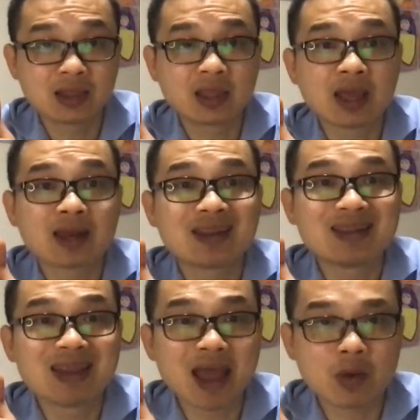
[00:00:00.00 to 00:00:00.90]
Then
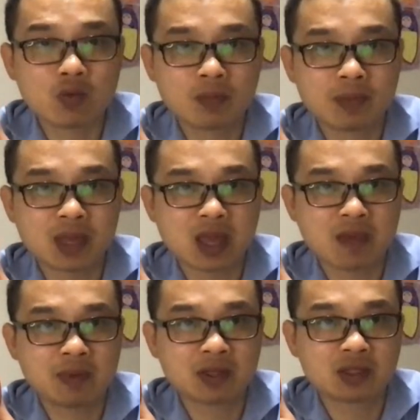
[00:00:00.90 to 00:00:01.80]
that would be
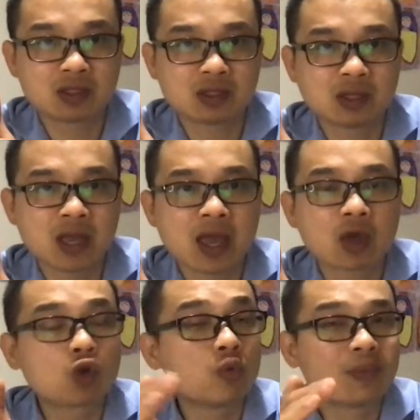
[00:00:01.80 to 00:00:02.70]
happen too.
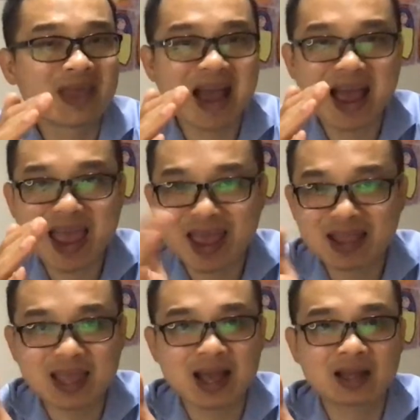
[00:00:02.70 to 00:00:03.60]
It could be
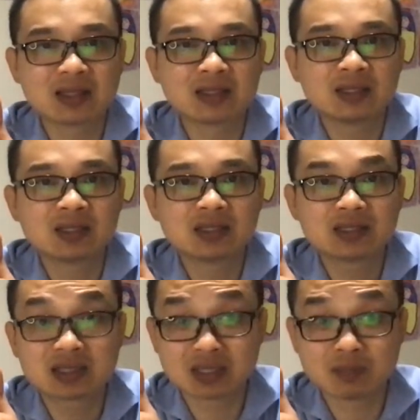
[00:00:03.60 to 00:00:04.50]
any other
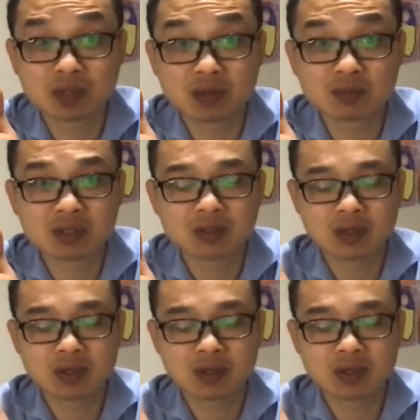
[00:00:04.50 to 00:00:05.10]
symptoms